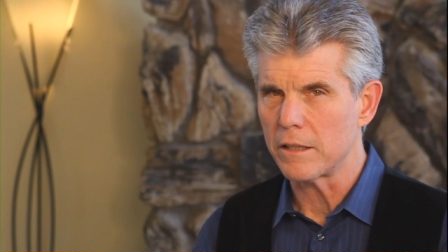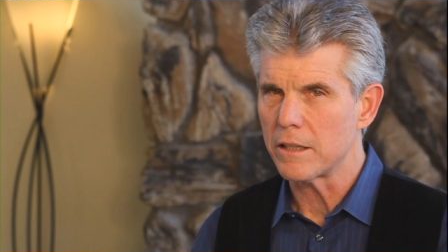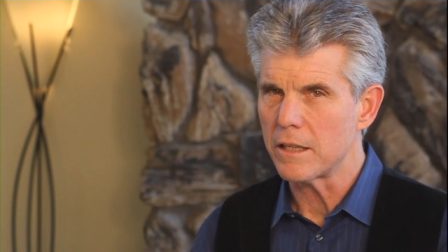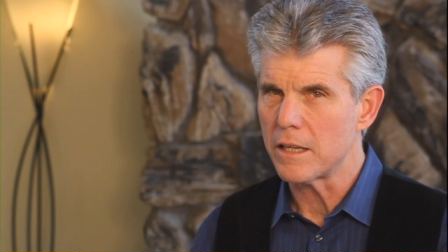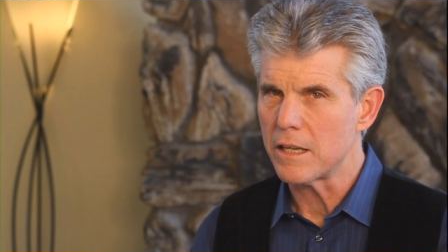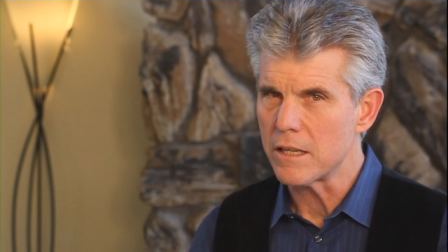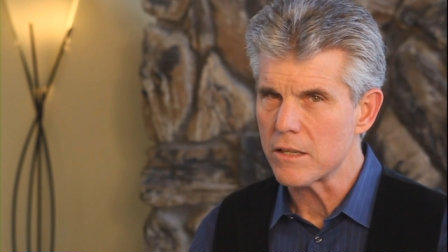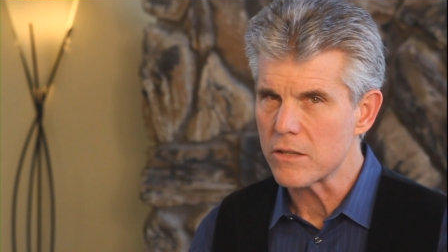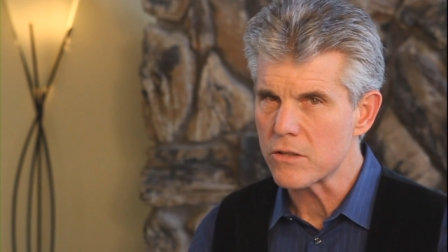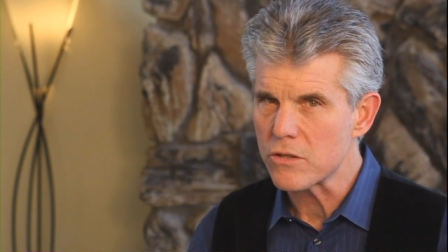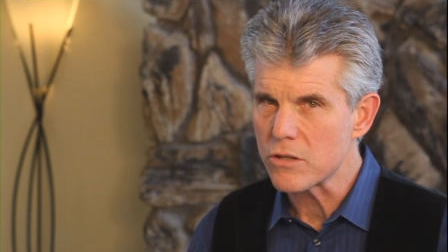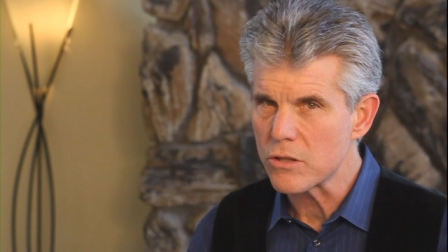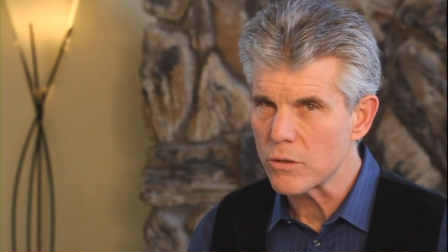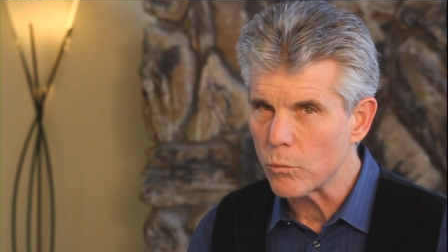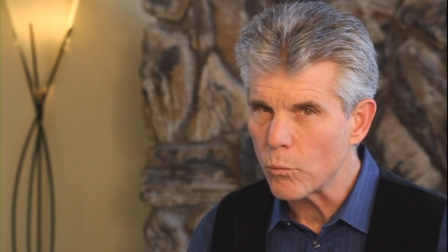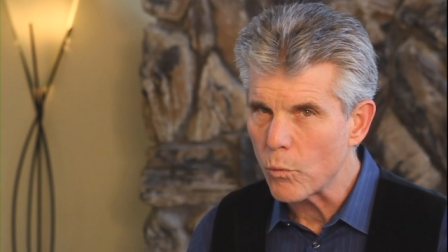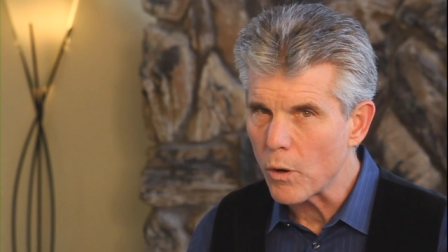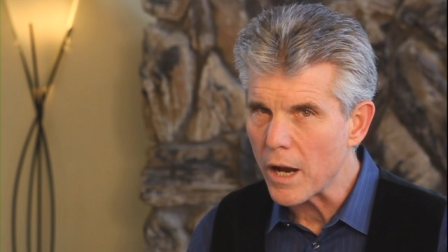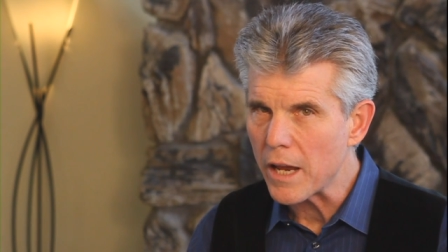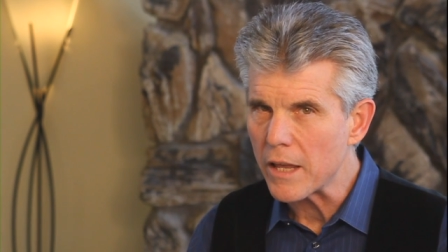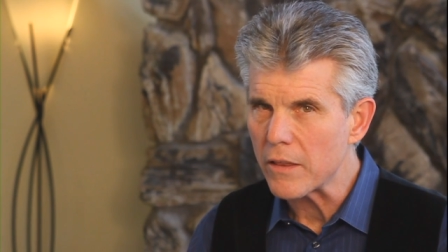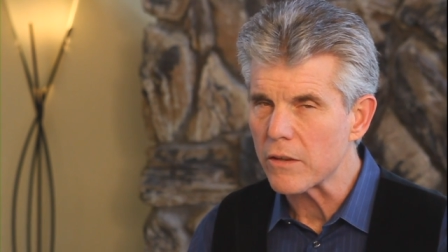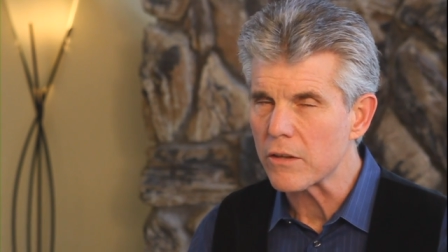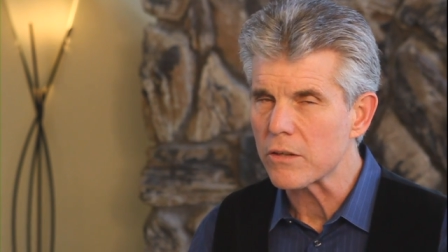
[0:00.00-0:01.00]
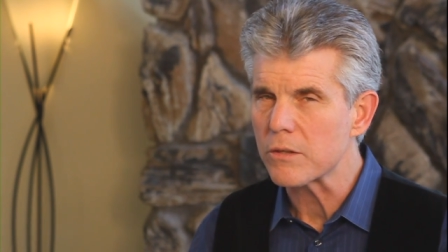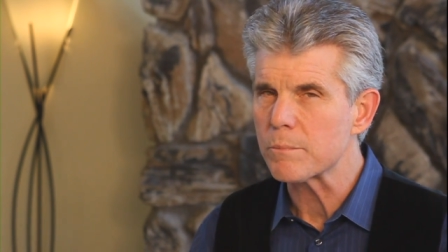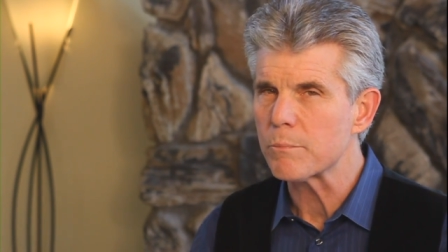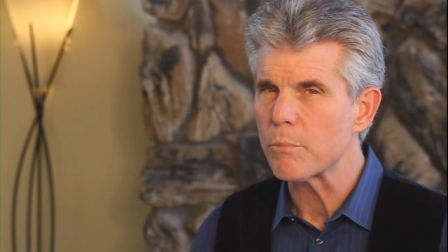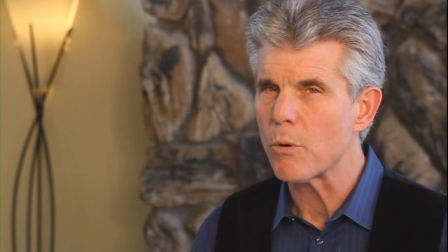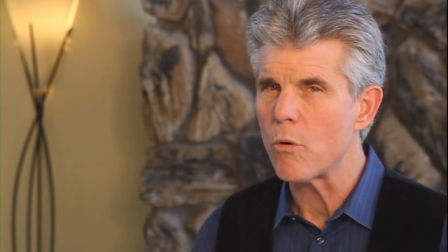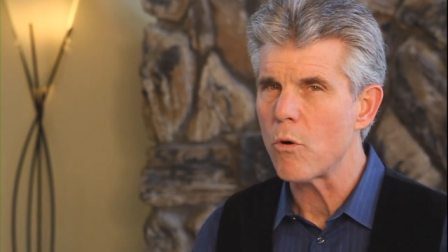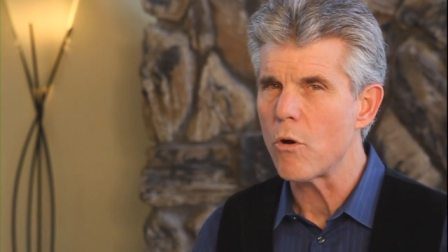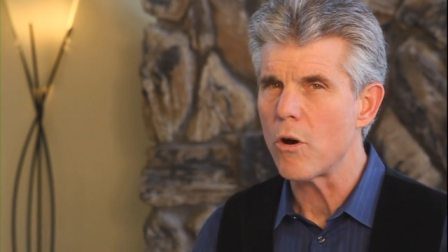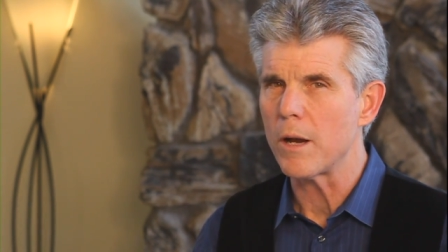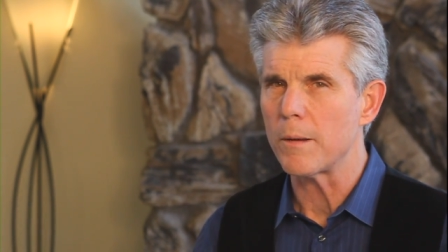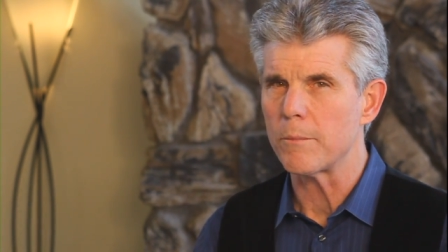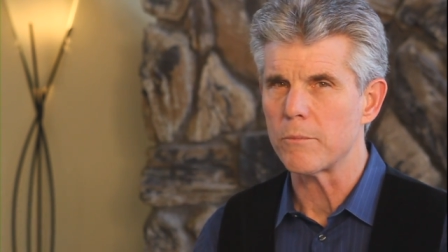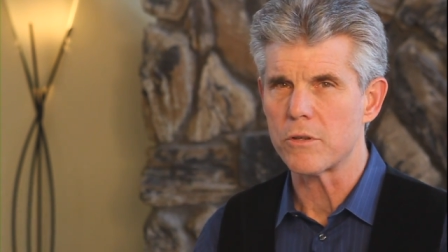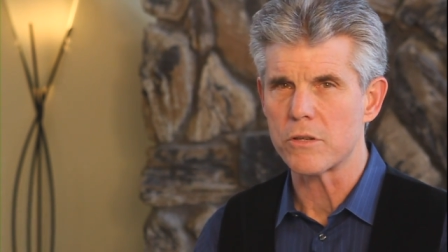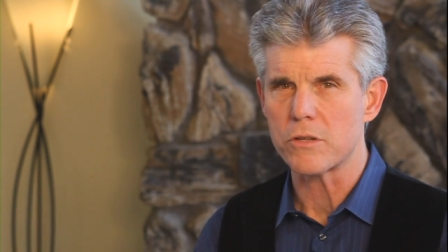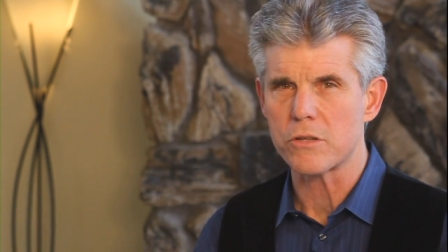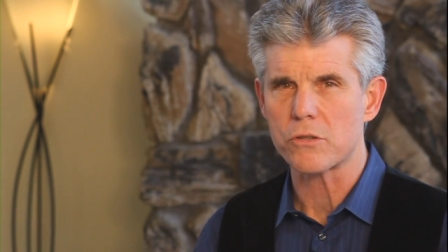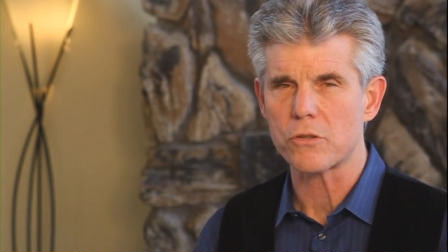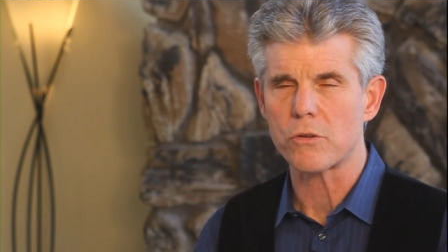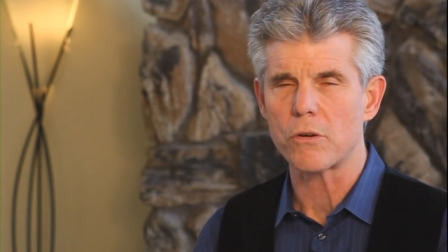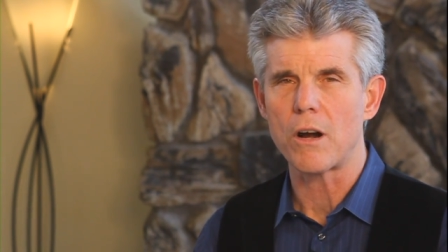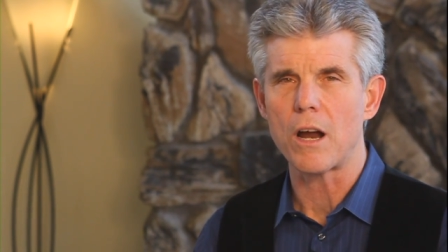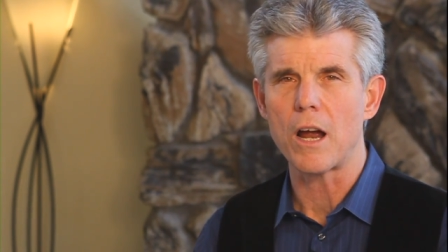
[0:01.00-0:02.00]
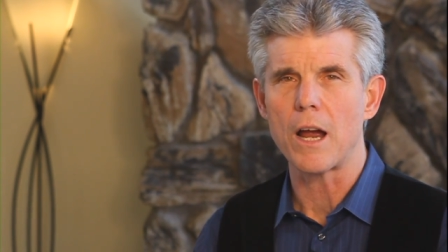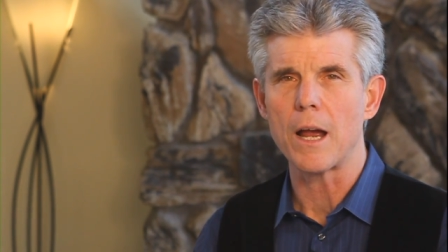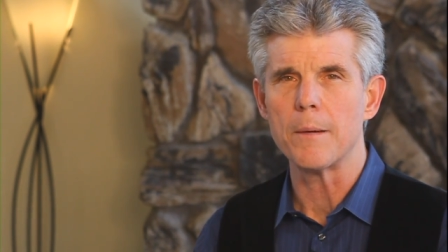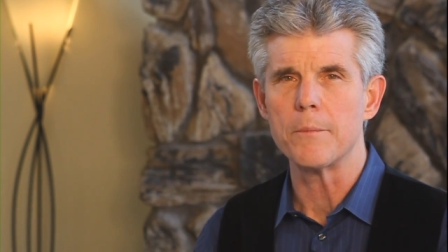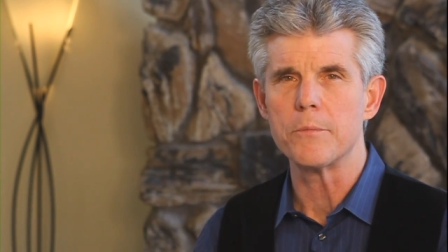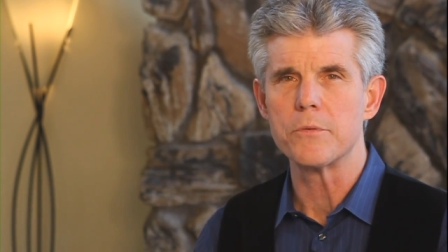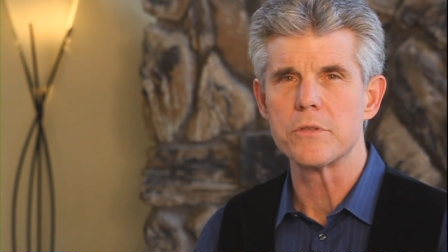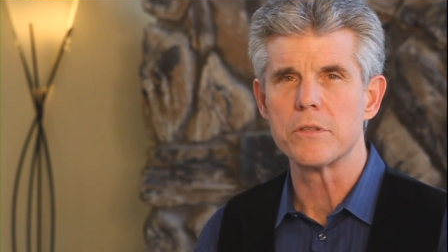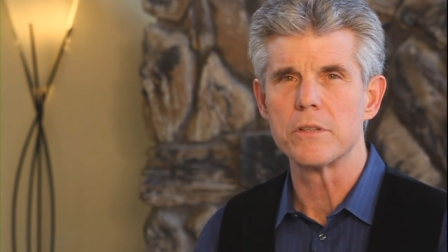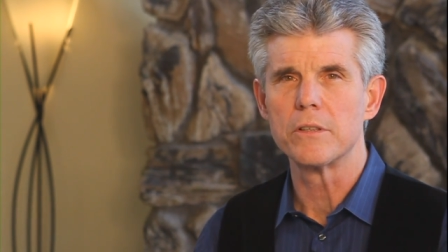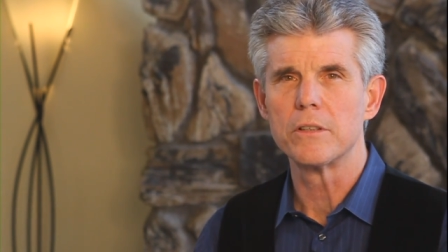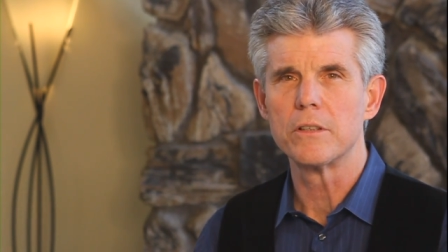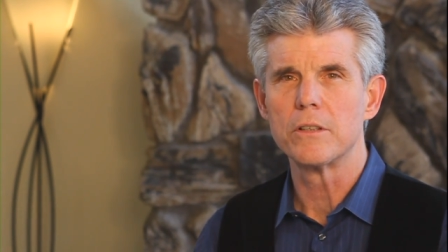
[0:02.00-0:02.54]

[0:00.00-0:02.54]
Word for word: is the way this poem describes,